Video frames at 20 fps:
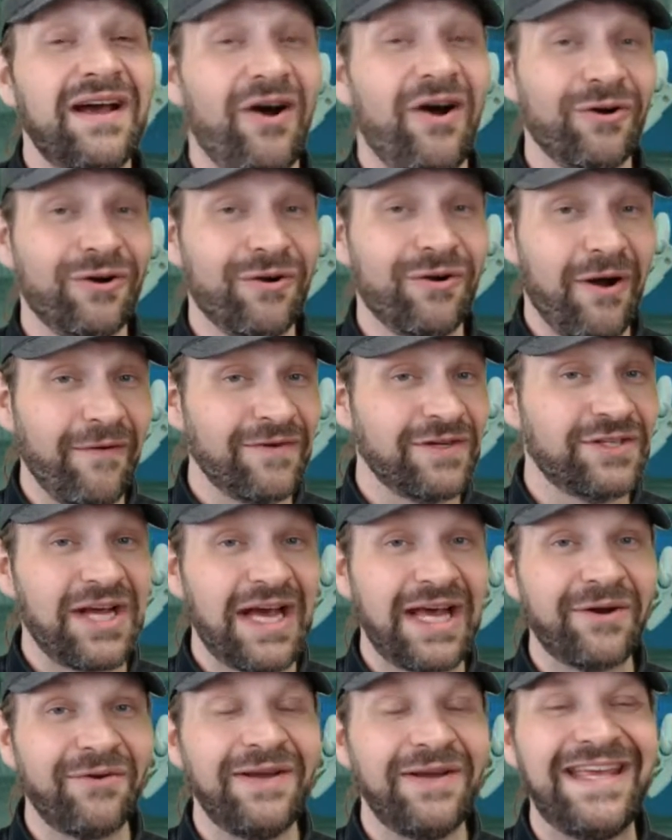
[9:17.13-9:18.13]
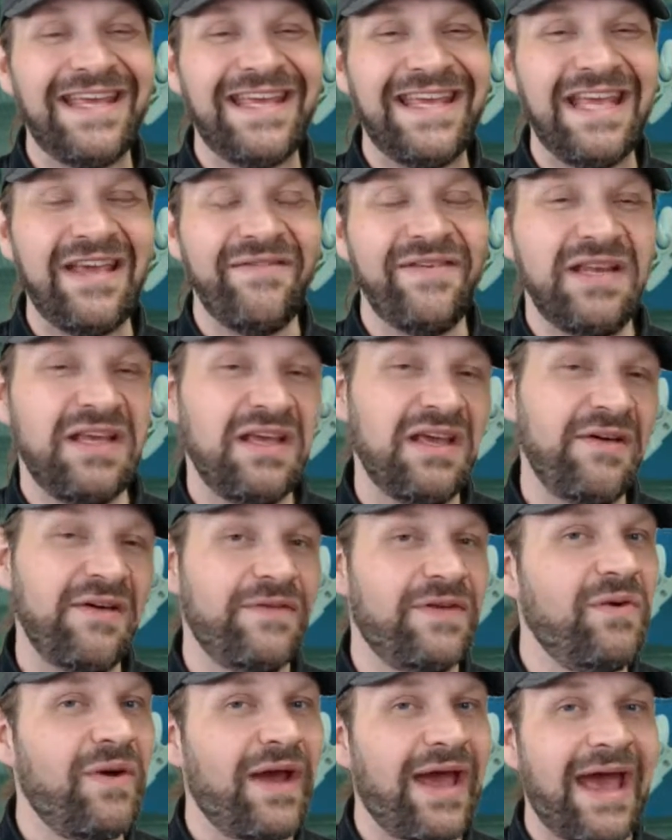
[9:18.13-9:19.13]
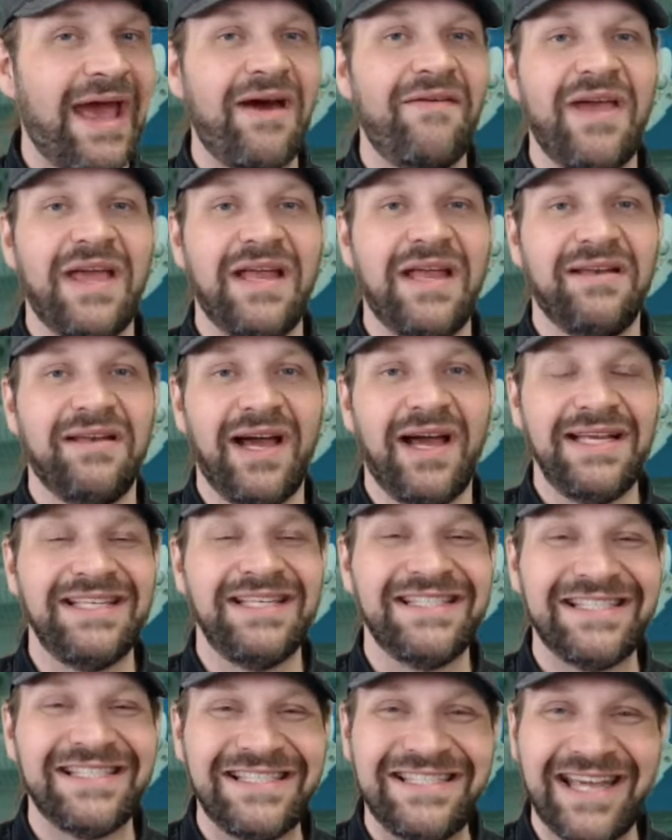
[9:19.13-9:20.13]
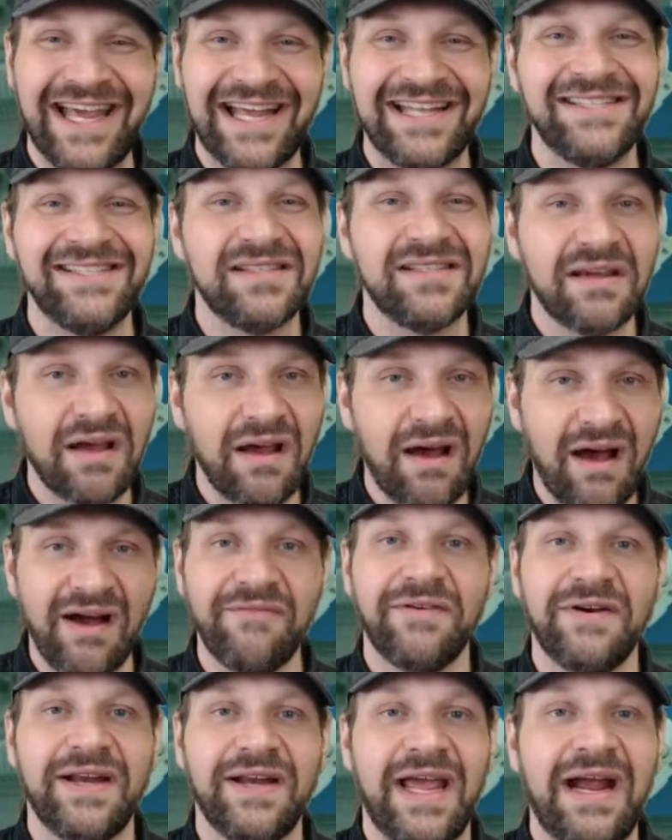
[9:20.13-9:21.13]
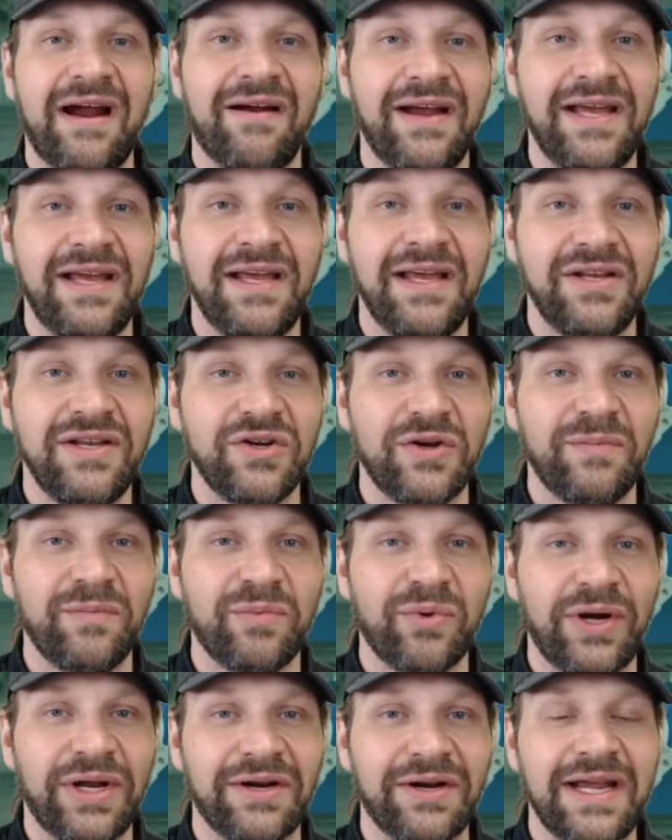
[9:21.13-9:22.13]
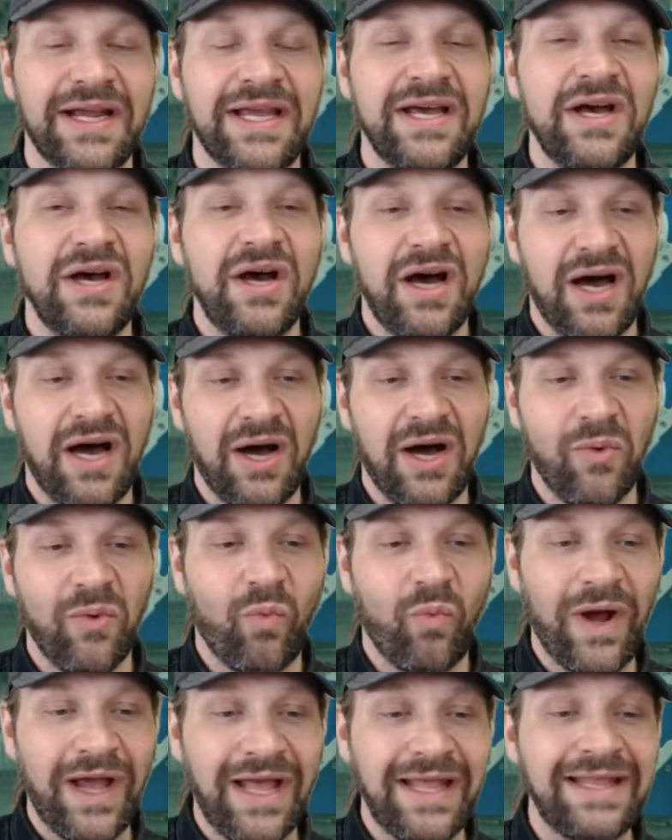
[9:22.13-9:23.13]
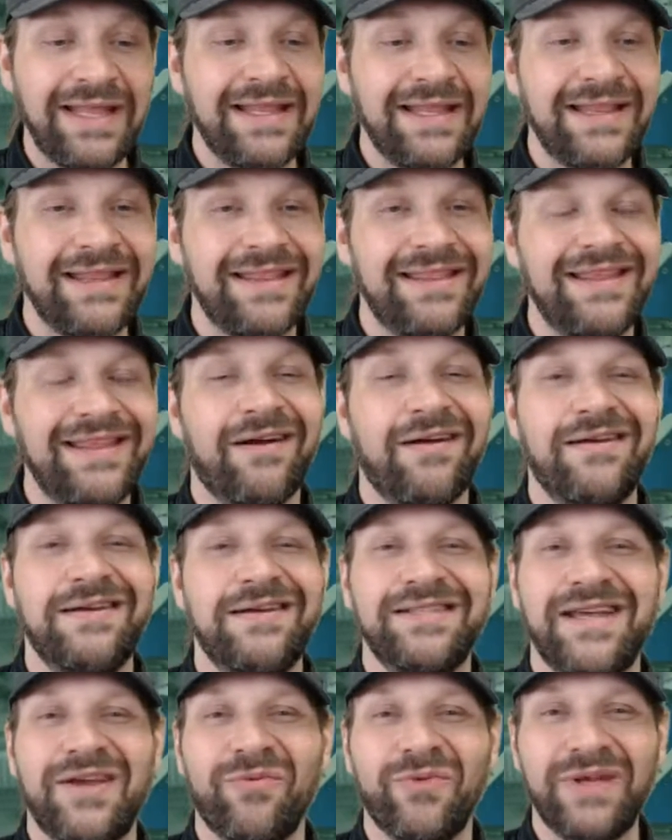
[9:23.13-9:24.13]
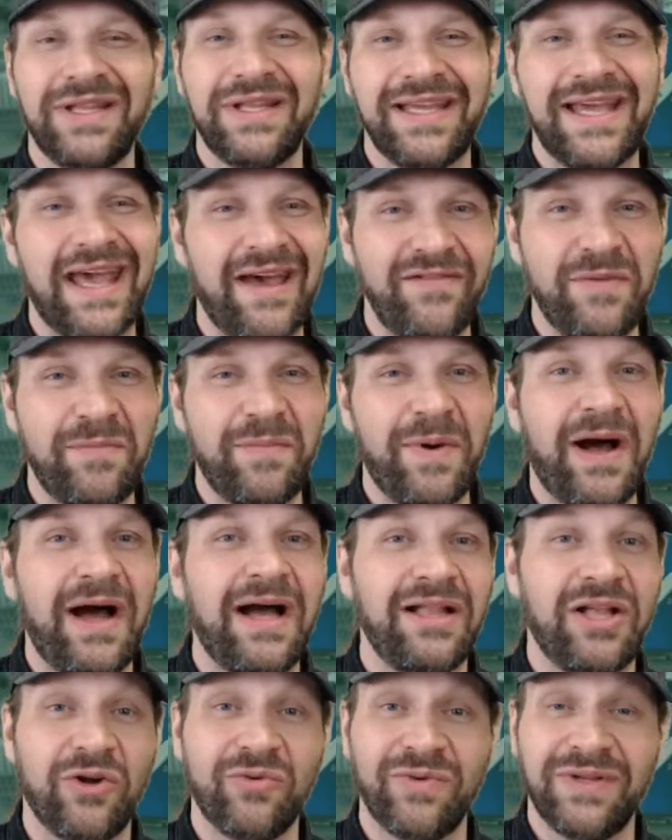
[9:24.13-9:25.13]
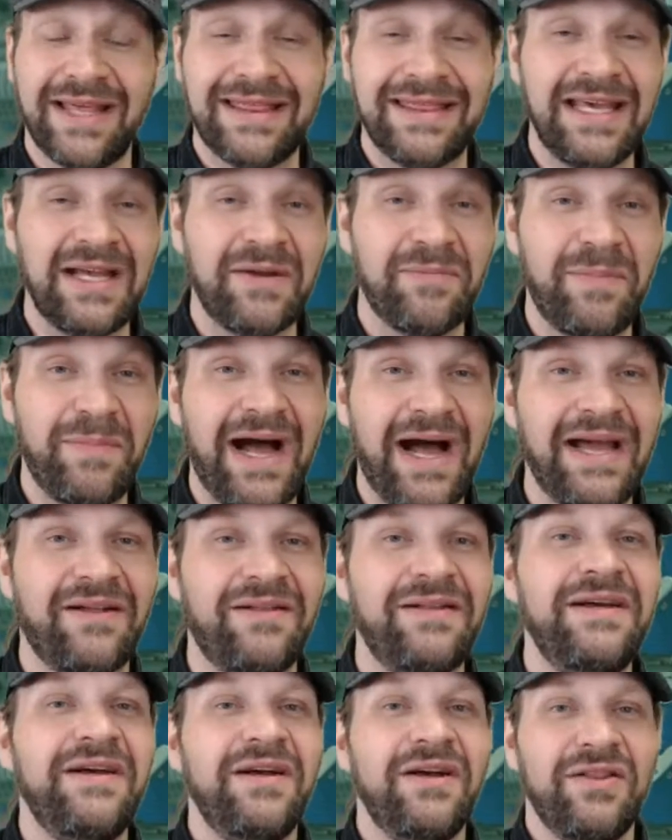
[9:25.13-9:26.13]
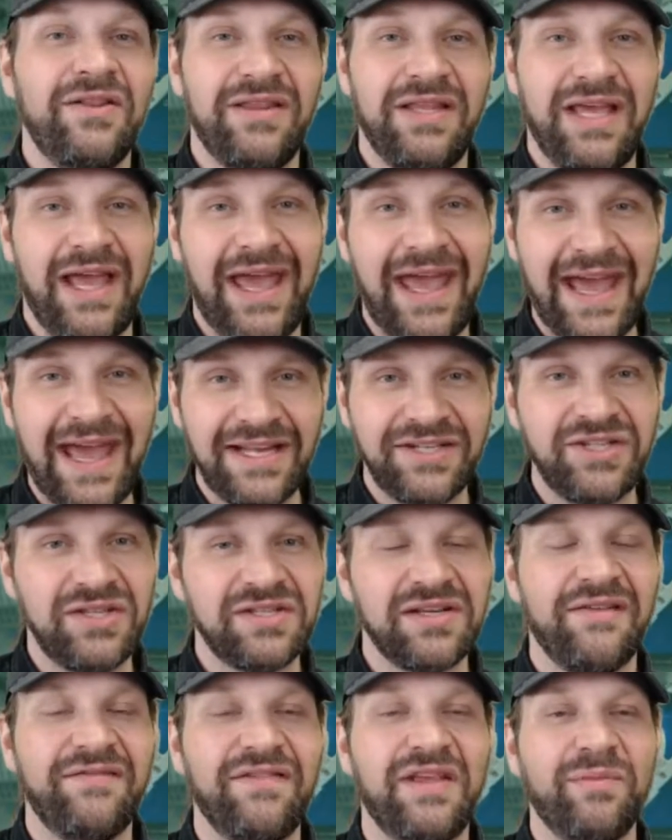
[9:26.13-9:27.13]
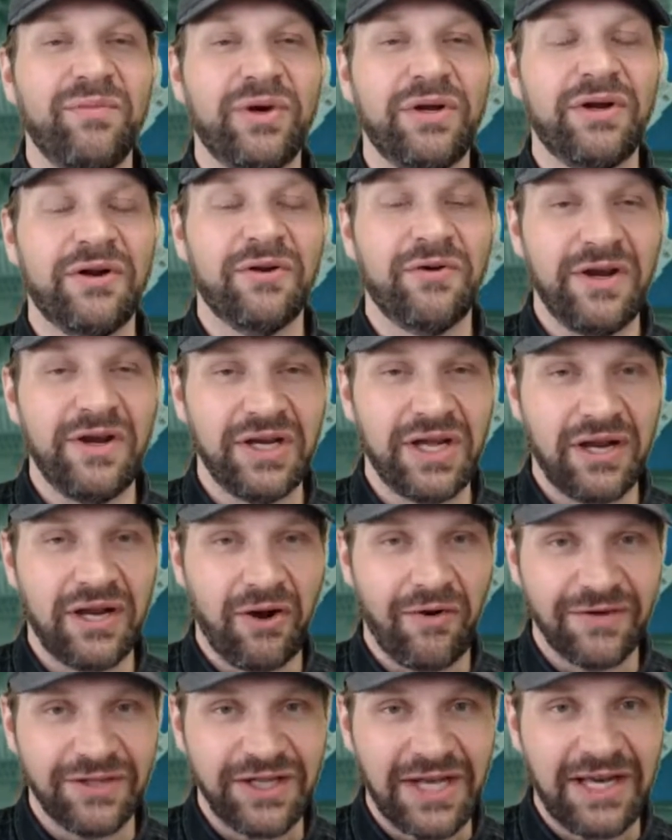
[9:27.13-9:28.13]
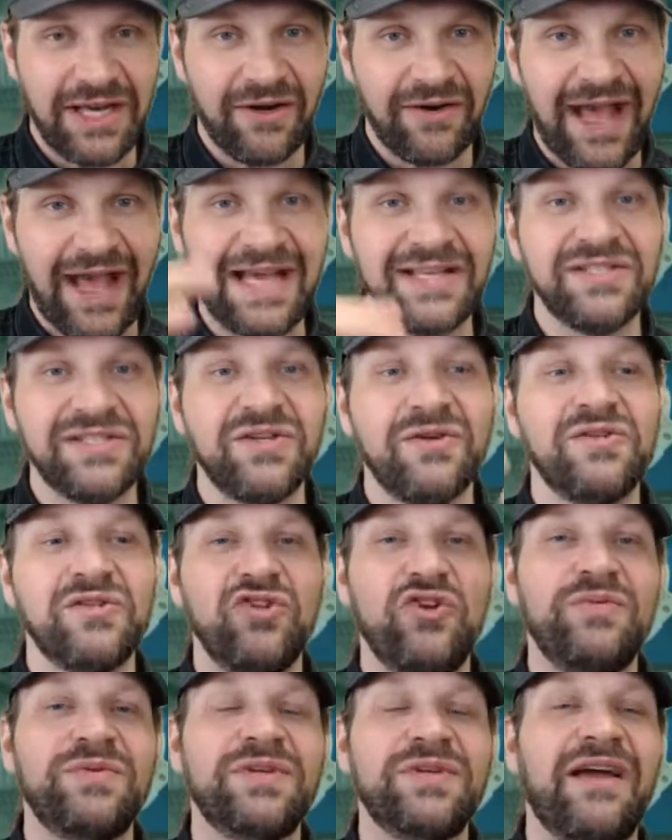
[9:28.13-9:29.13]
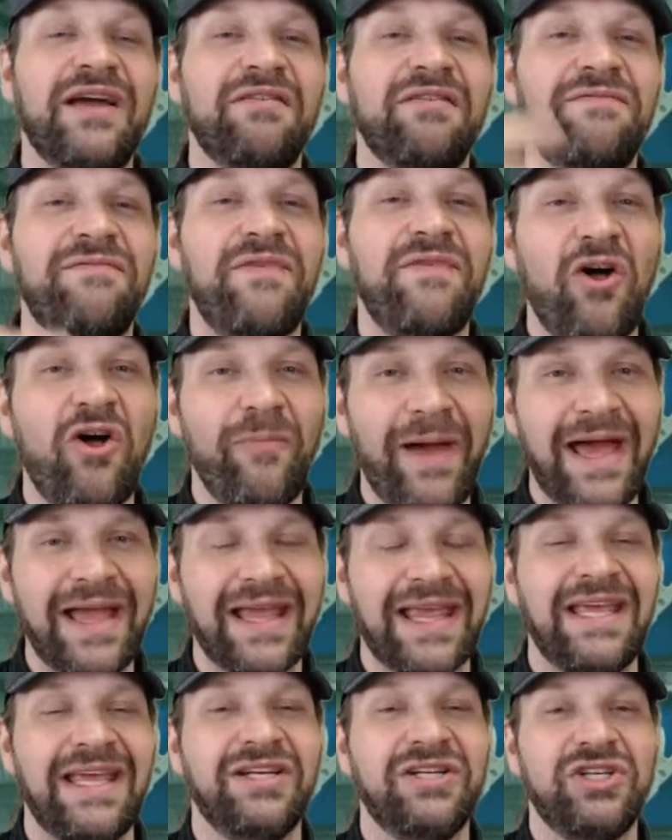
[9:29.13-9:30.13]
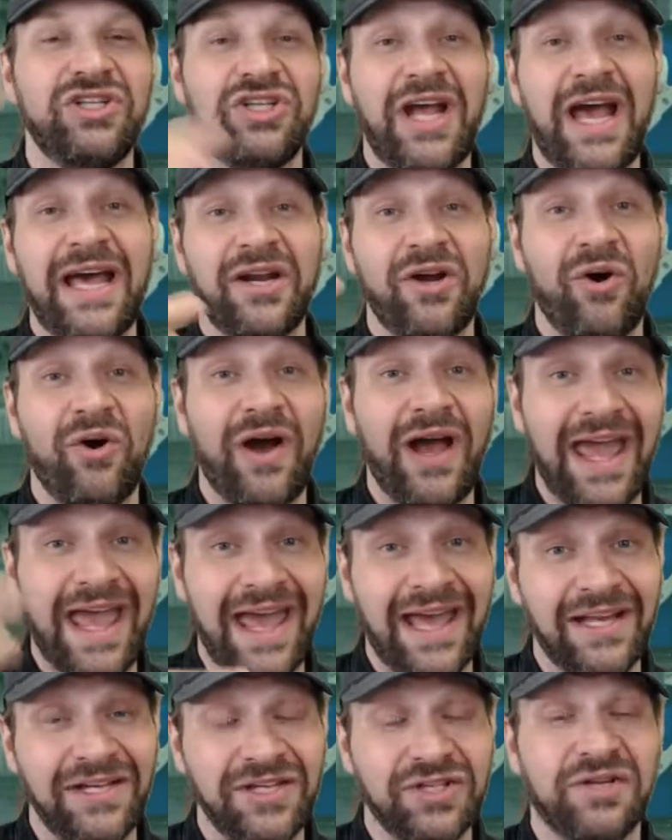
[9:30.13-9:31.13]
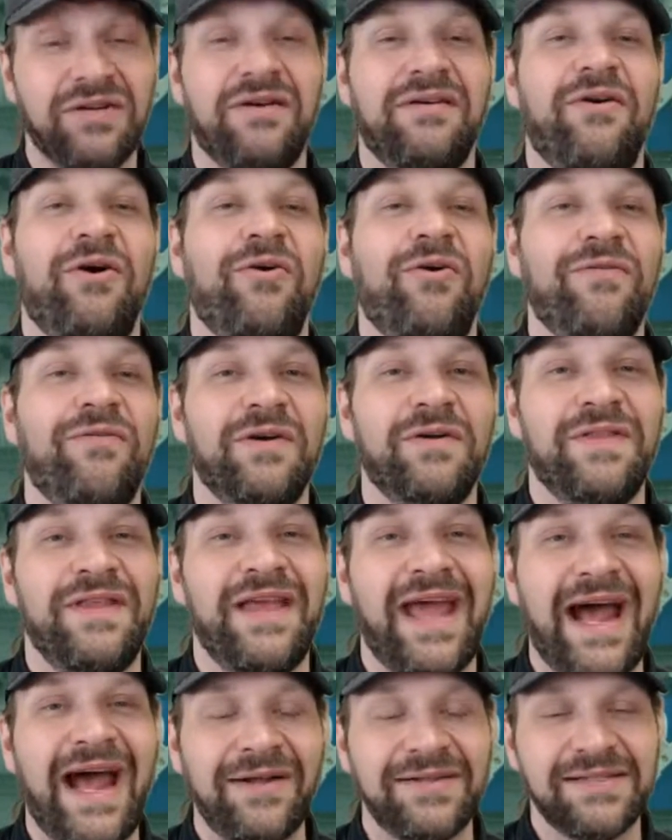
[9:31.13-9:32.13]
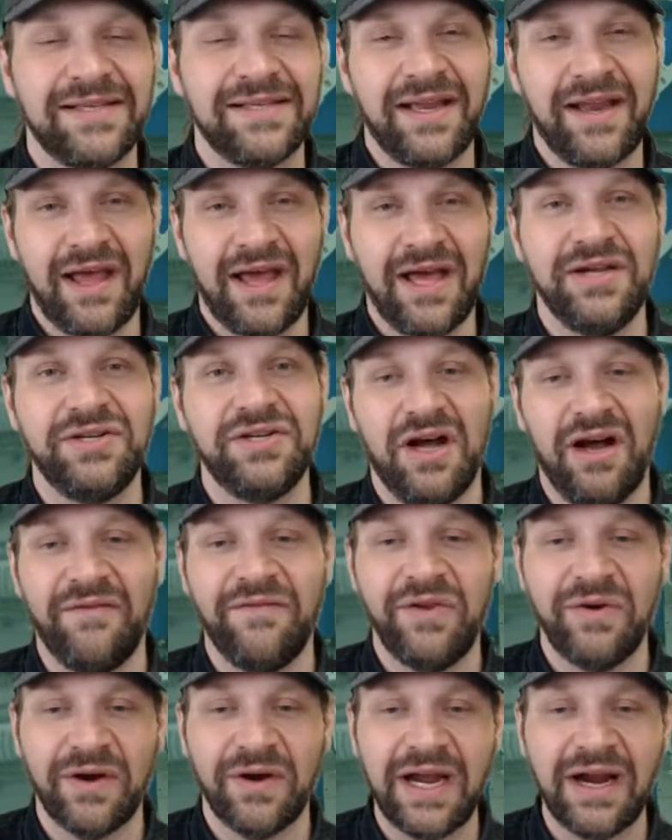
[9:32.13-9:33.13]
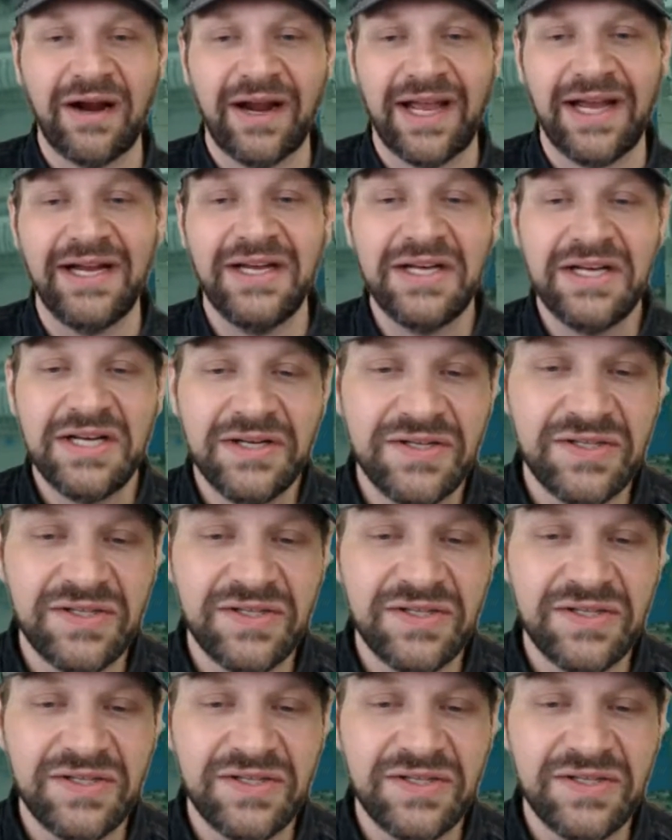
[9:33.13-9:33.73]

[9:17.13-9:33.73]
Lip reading: Or overshadowing, even if you have a nice, dense, covered area in your embroidery, when there is a really heavy pile, a really thick pile, the edges of the embroidery are going to get overshadowed as those loops kind of fall back in shadow edge over the outside edge of your area.